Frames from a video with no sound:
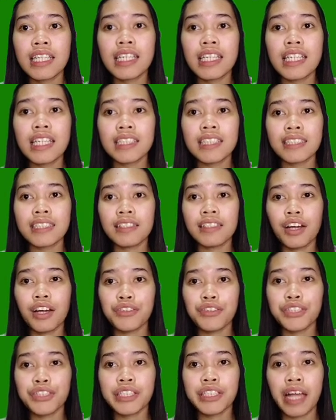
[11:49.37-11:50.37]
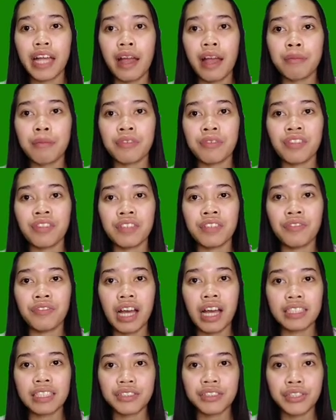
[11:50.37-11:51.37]
It is another type of
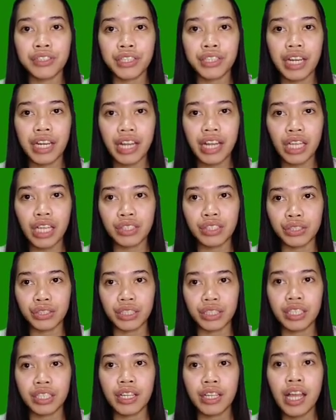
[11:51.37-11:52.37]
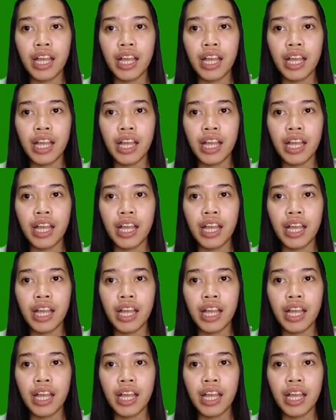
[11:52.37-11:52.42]
advanced organizer.